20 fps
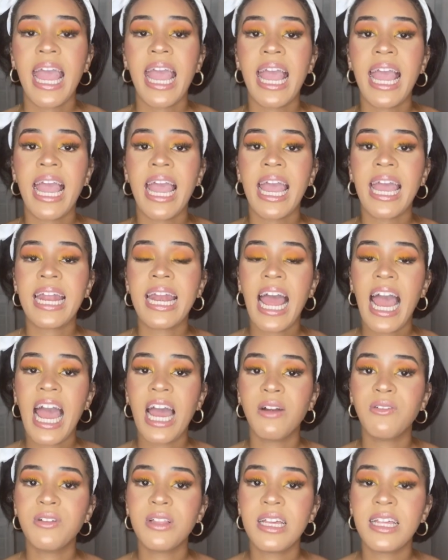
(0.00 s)
And
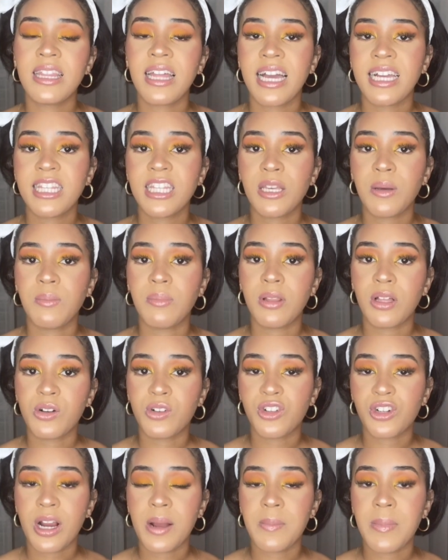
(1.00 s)
I really like to blow
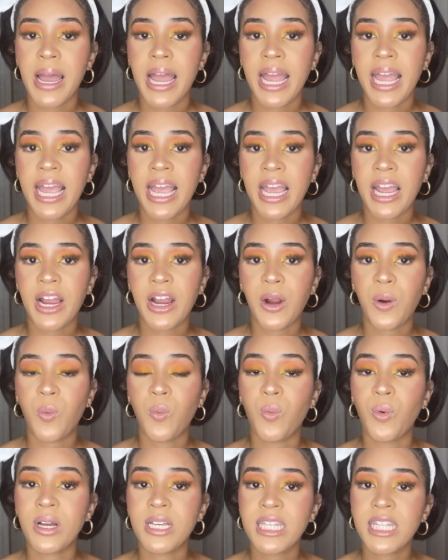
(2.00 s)
dry my hair
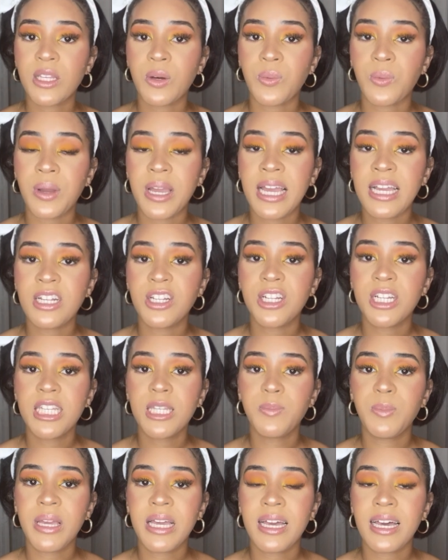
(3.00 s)
once a week
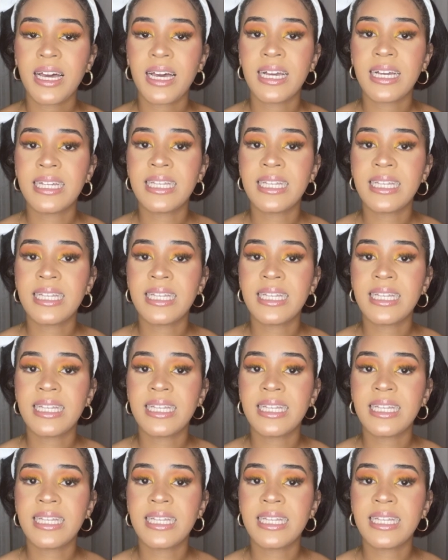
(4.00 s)
just because